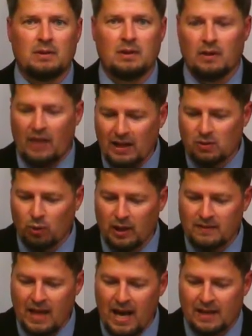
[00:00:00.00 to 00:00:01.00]
That's what it
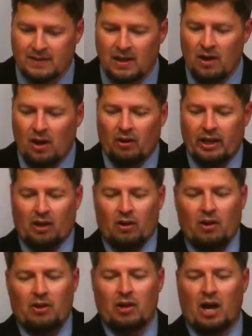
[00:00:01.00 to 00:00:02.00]
takes.
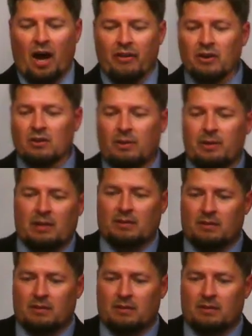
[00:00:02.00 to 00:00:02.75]
Like the other, I mean,